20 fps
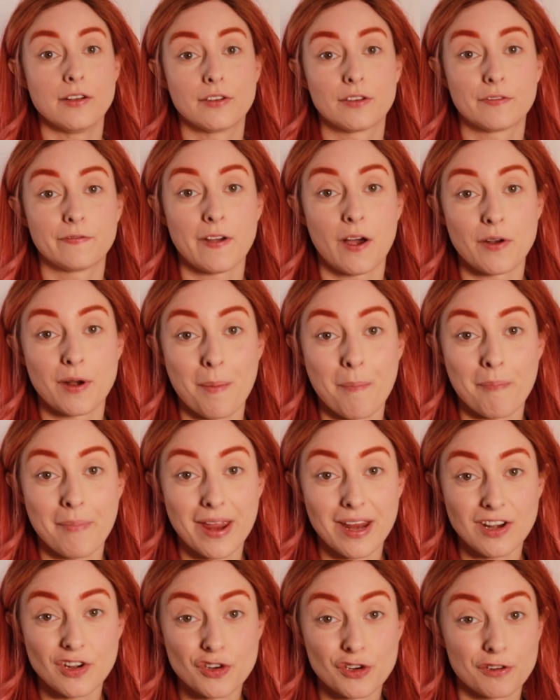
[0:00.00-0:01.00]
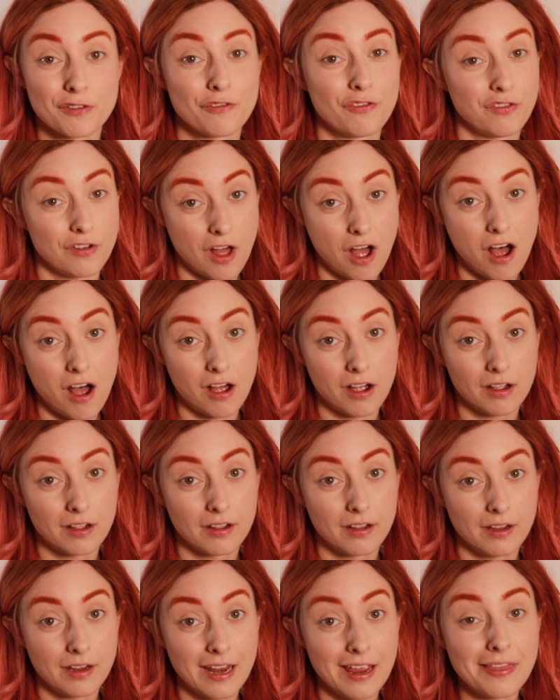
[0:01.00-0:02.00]
just found a major flaw
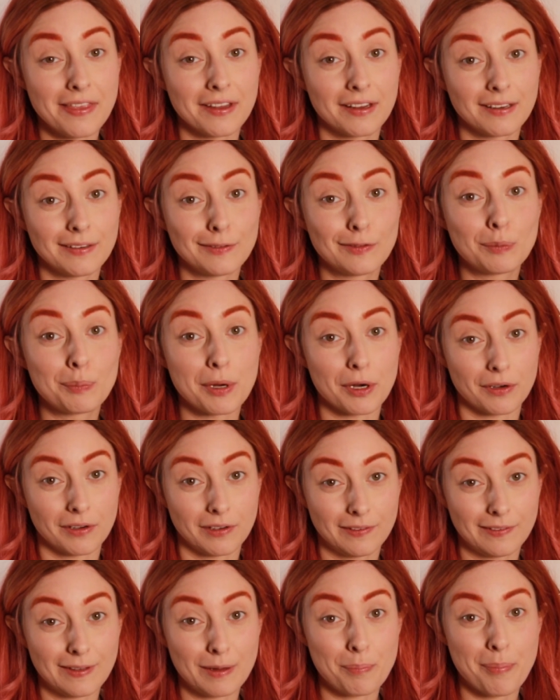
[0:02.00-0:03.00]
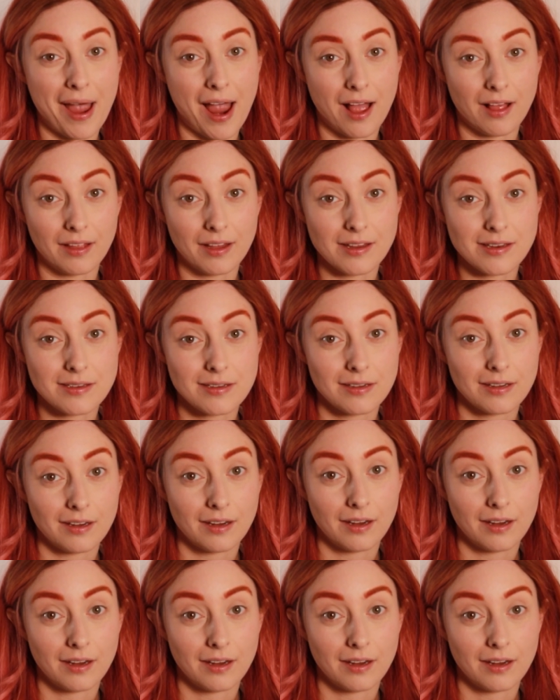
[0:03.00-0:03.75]
in the Conspiracy palette.